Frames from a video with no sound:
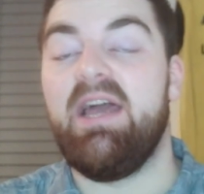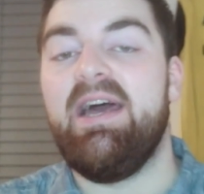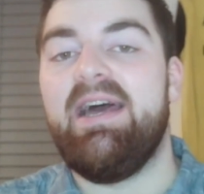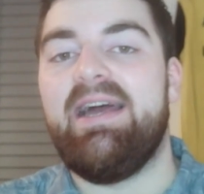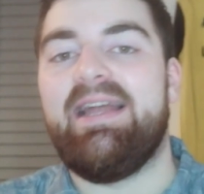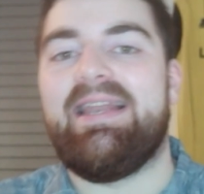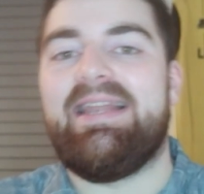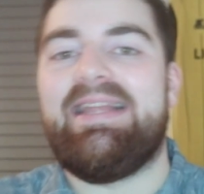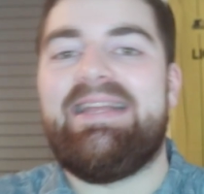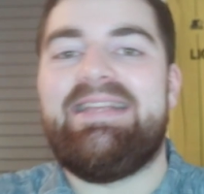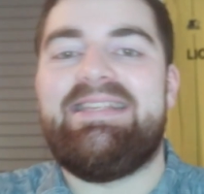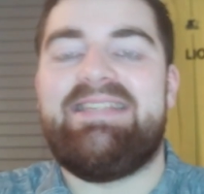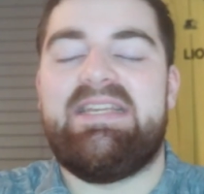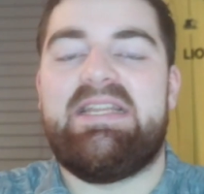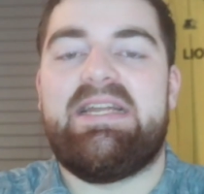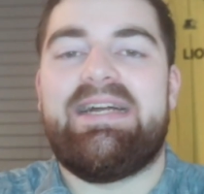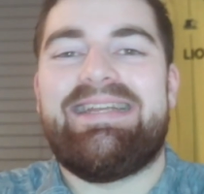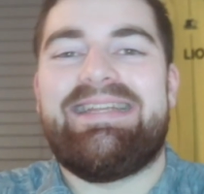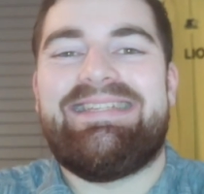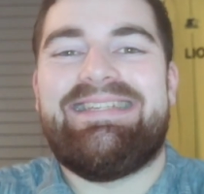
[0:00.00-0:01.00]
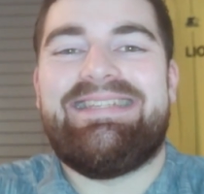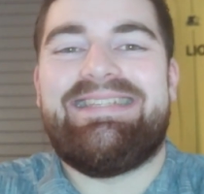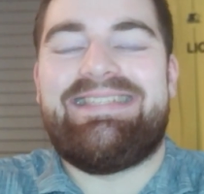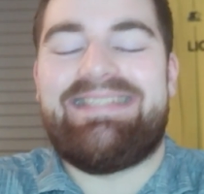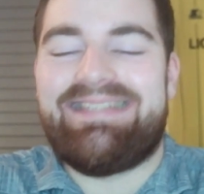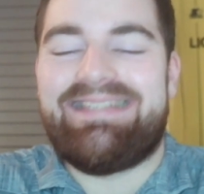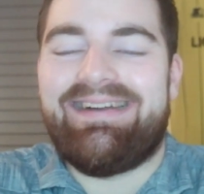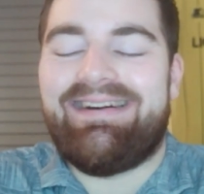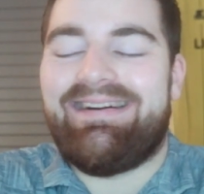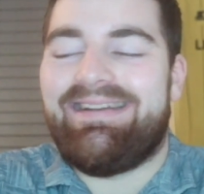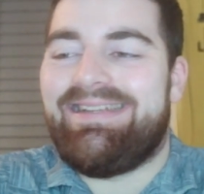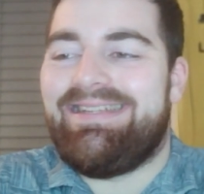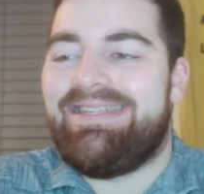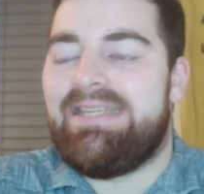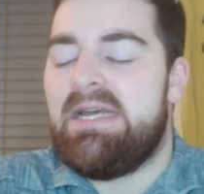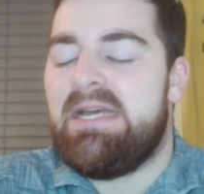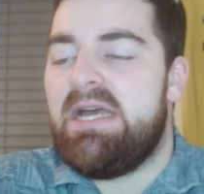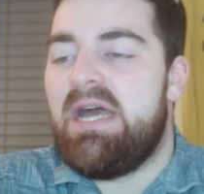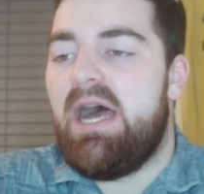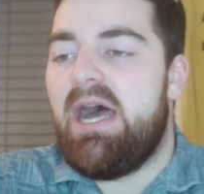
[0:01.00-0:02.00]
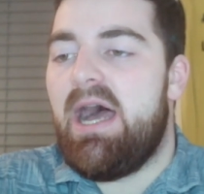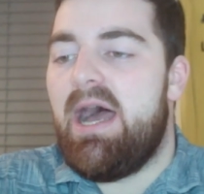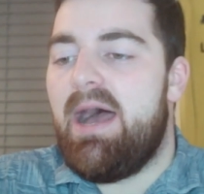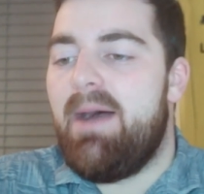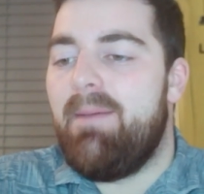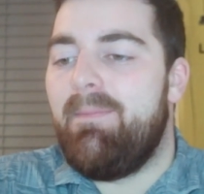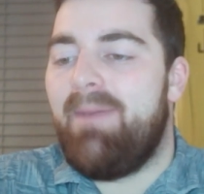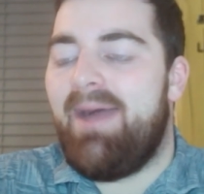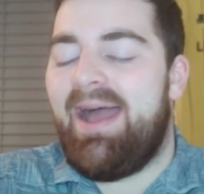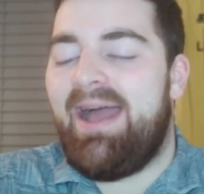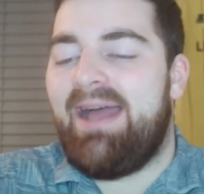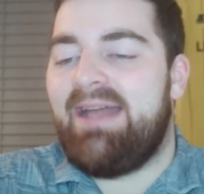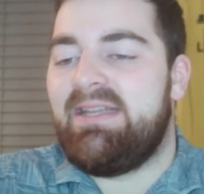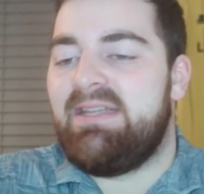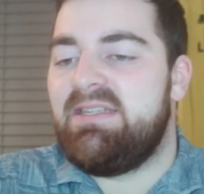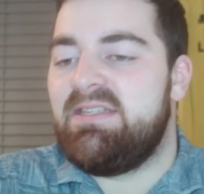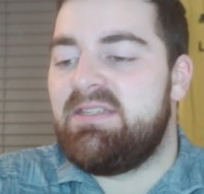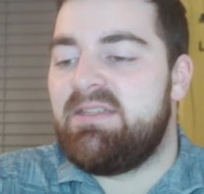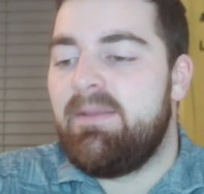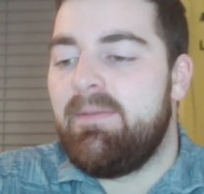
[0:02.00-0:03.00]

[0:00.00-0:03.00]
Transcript: Leeds United side, and